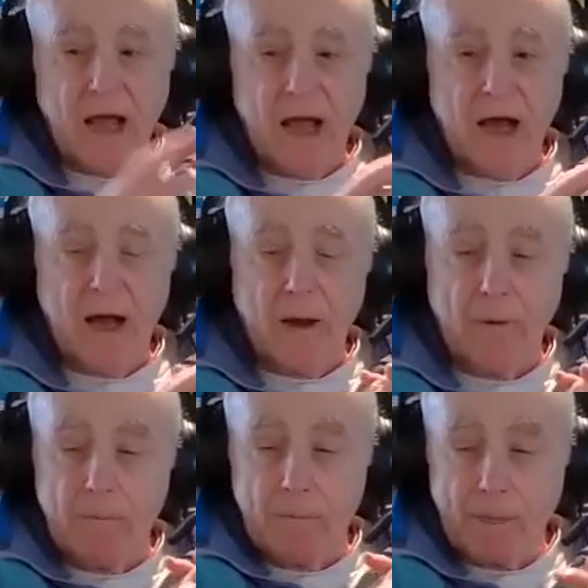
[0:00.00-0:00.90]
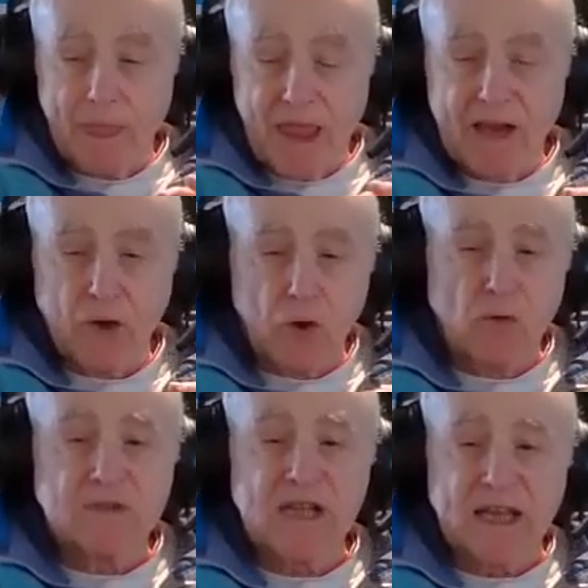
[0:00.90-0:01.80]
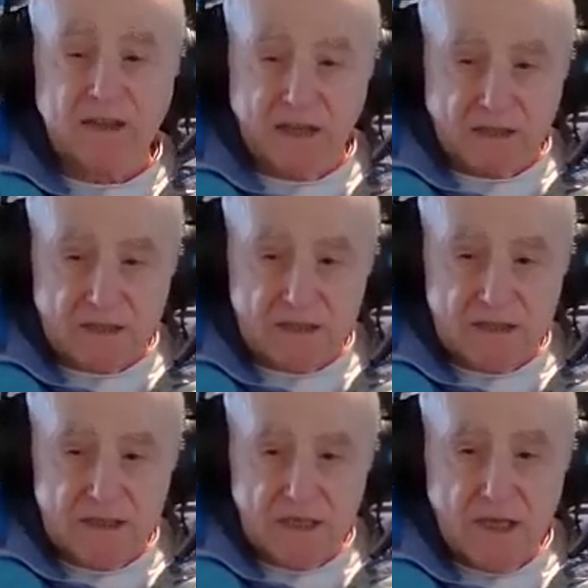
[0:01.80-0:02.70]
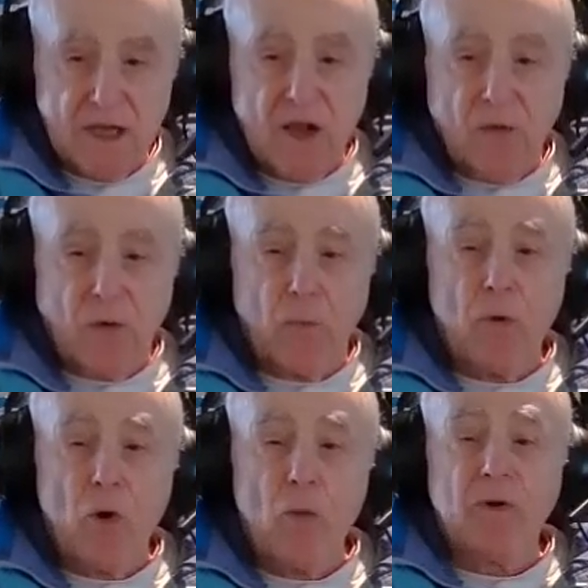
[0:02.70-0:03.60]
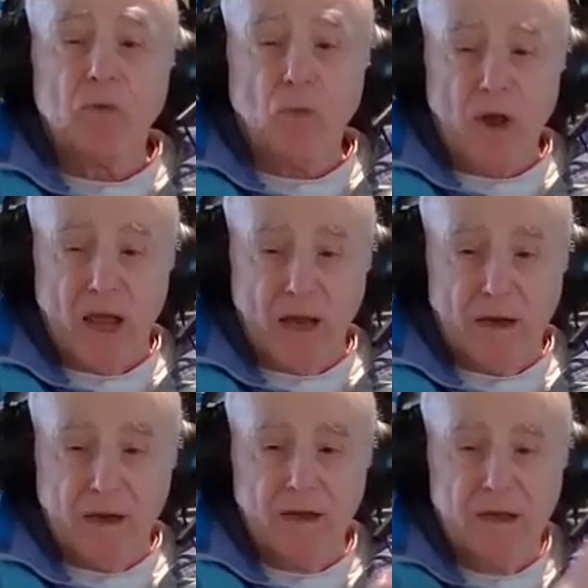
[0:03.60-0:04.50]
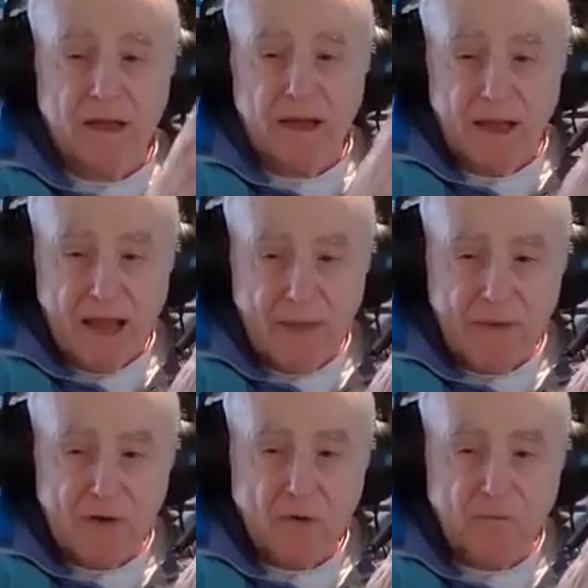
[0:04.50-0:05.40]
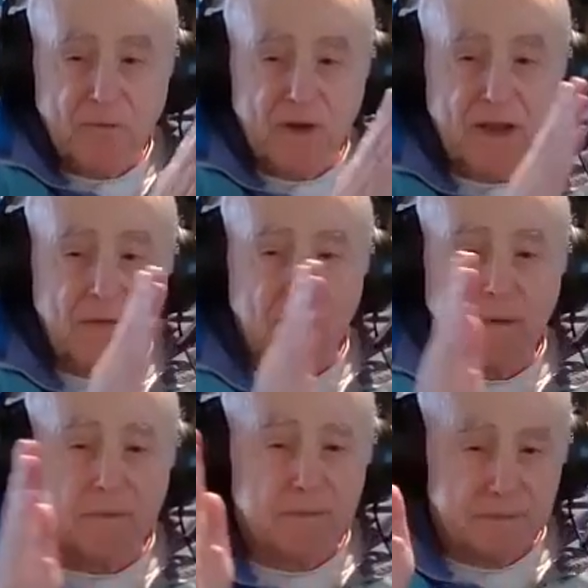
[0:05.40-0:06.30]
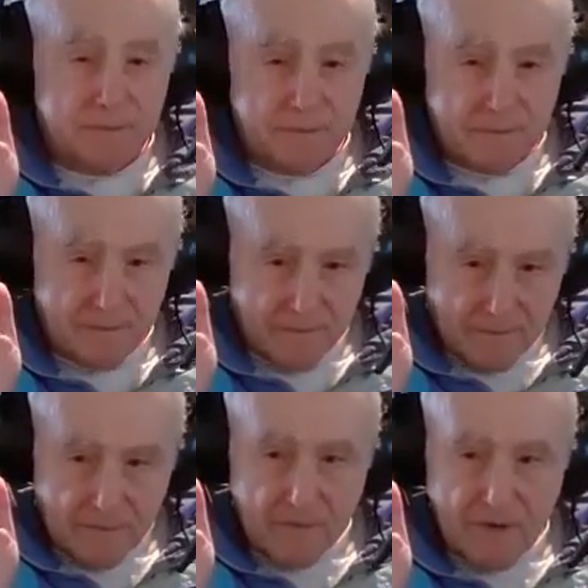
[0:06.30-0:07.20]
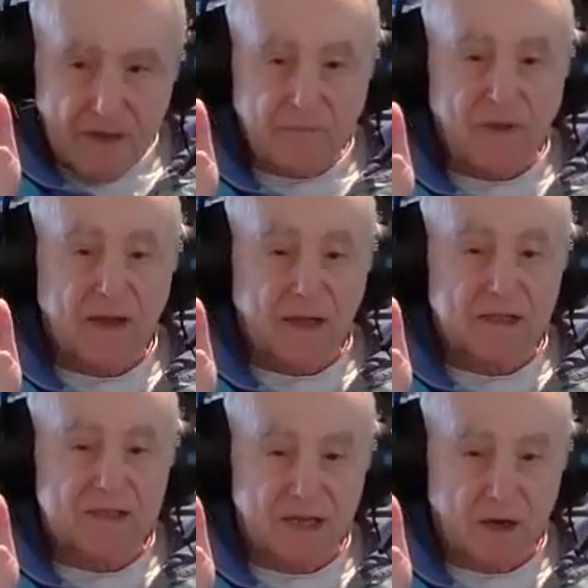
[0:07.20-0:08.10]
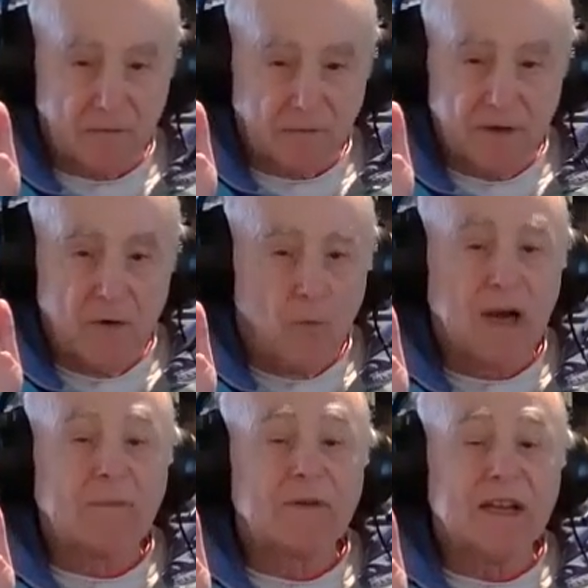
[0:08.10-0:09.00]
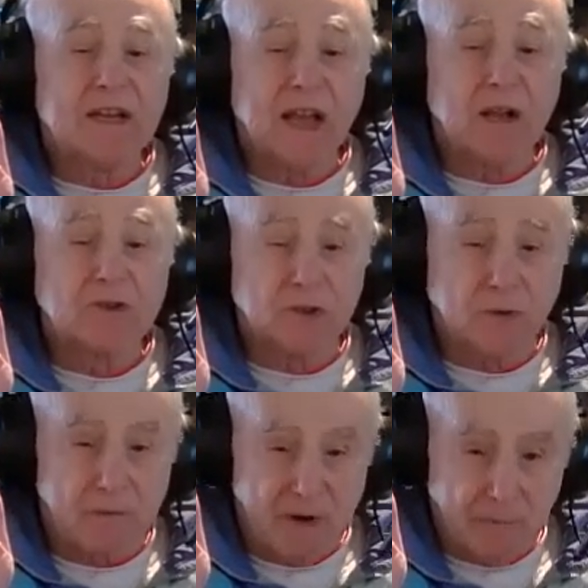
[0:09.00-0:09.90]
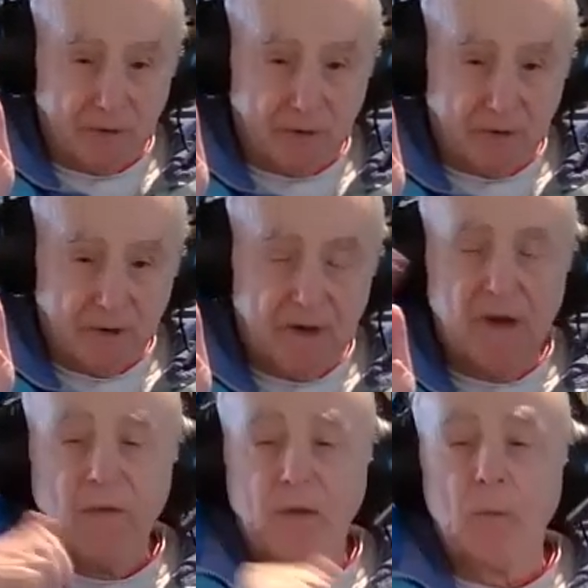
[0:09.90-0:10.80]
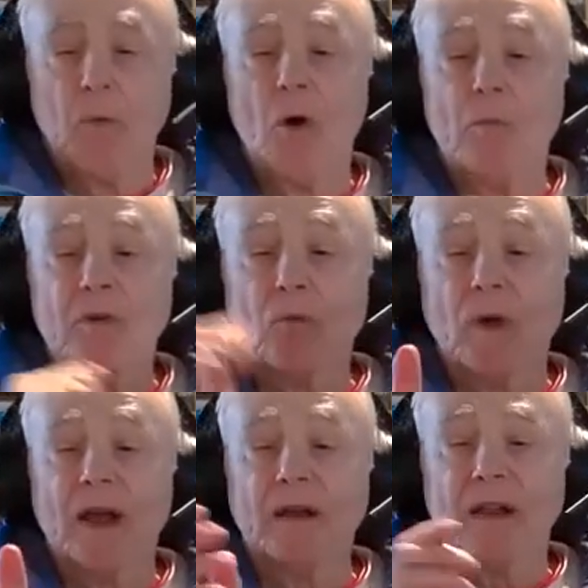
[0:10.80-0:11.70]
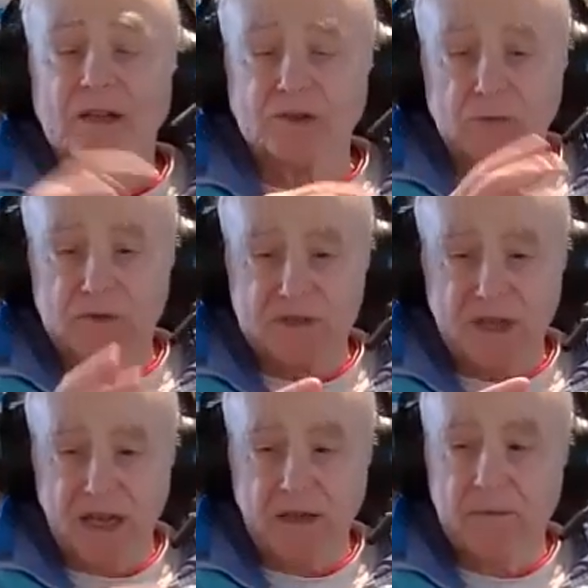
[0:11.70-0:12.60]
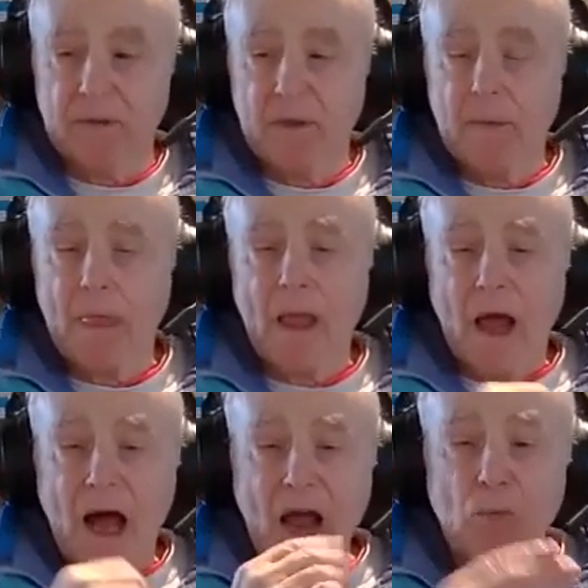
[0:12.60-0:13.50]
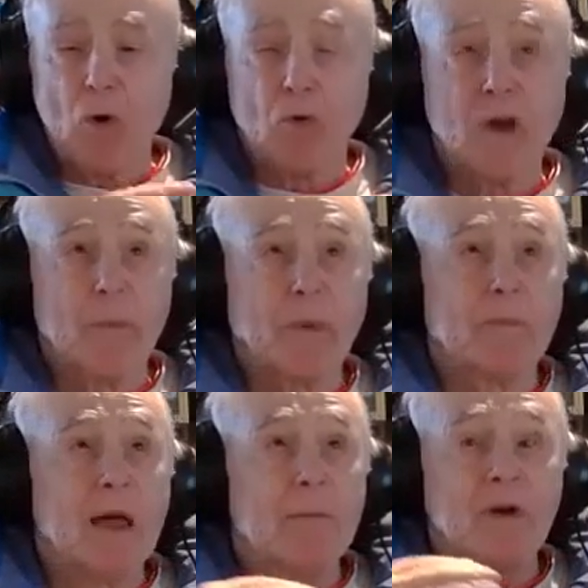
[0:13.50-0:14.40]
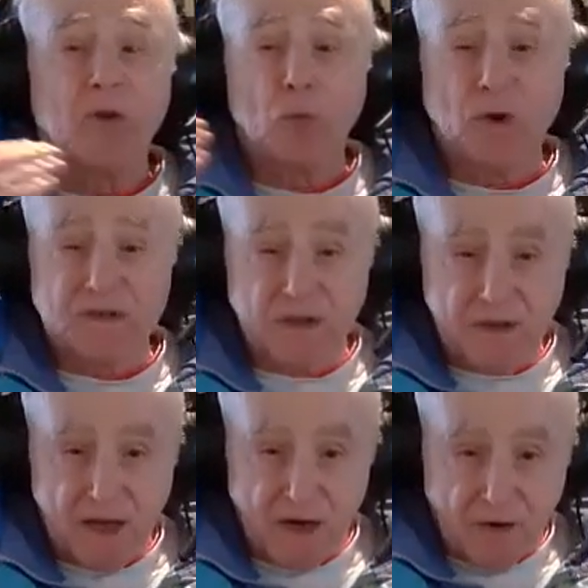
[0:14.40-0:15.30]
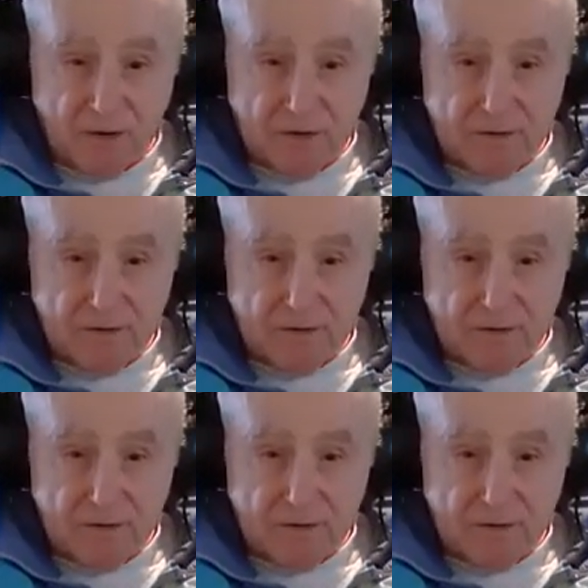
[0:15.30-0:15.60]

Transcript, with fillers: um, and it goes like this the moment when, and then you fill in the event itself, whatever mm-hmm. details you remember. The moment when, as you were saying, I woke up and my mother wasn't there.